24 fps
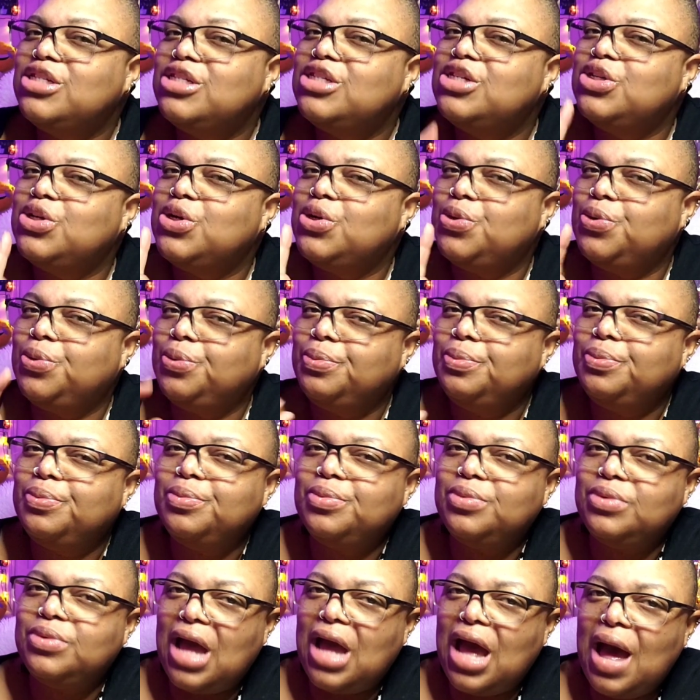So
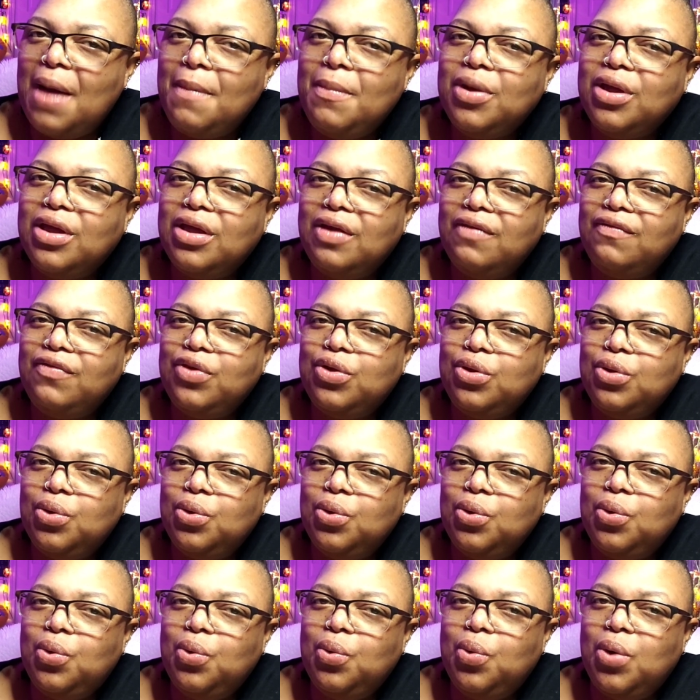I'm going to give
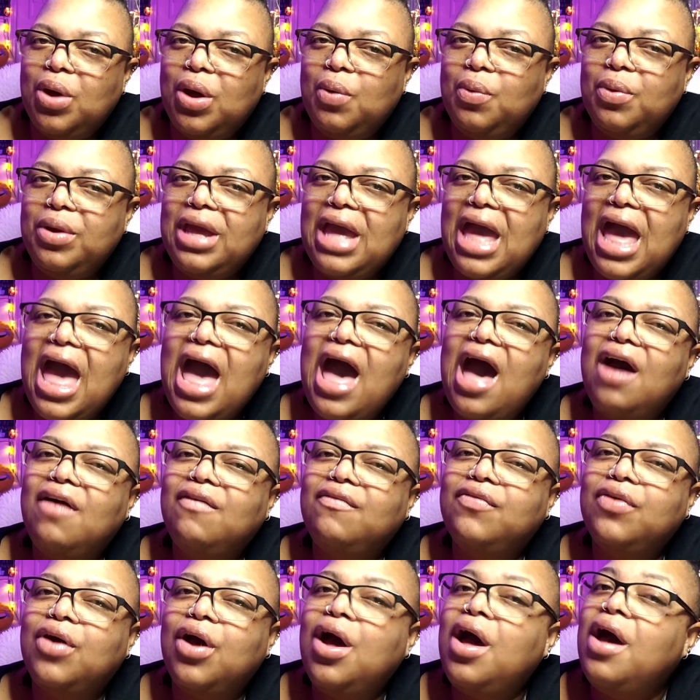you what we
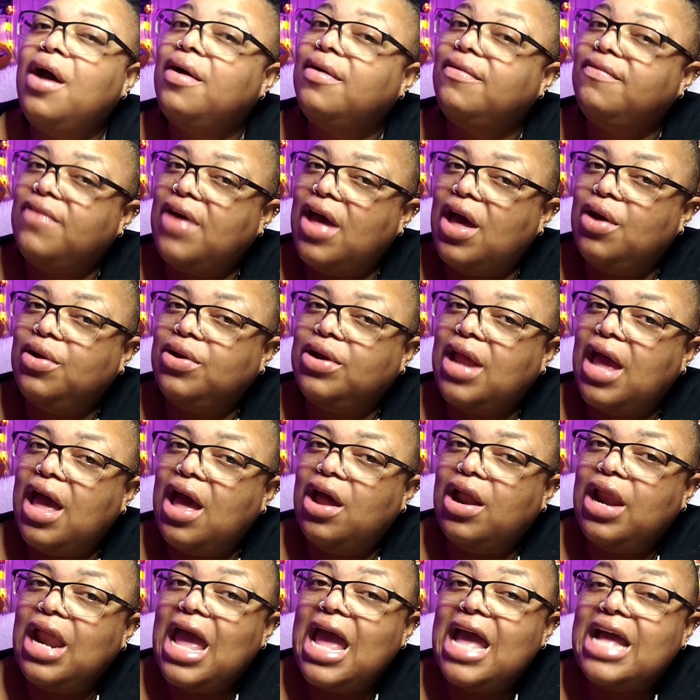have found
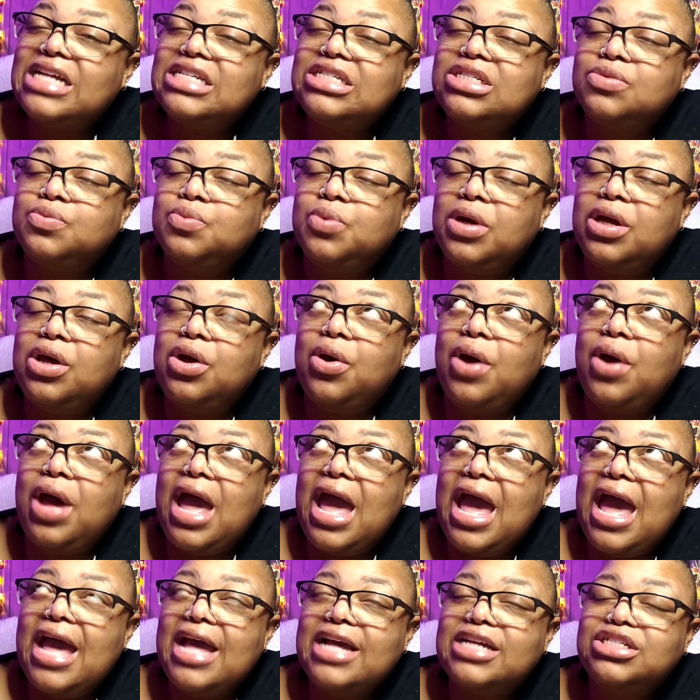out as well
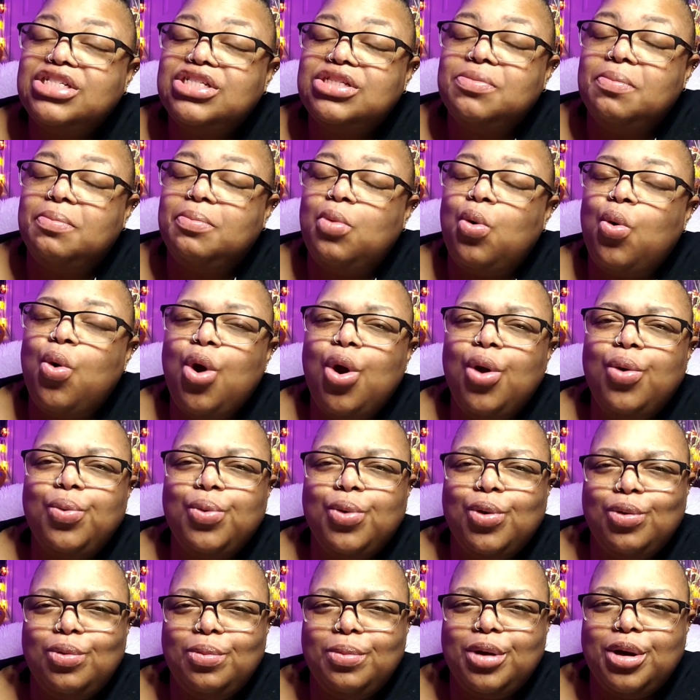as more
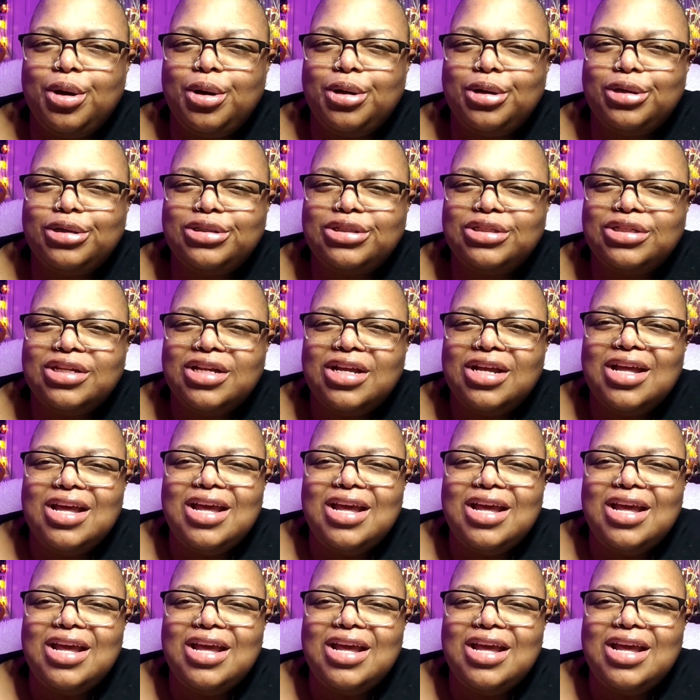rumors